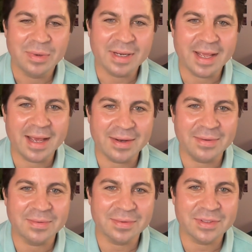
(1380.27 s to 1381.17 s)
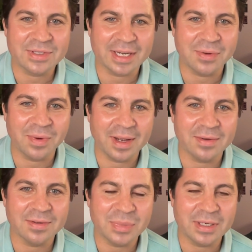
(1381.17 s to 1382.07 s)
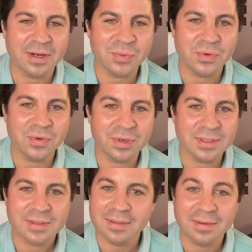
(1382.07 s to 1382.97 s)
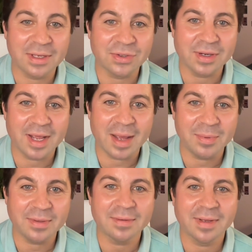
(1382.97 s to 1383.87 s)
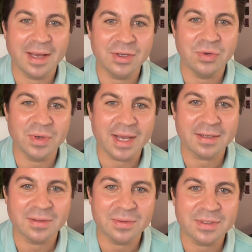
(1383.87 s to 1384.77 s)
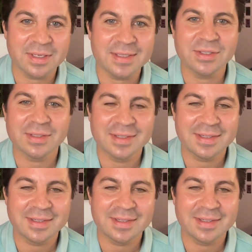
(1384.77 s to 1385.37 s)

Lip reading: But now, the second round of being an entrepreneur, it's things are going to happen. How do you react to those things?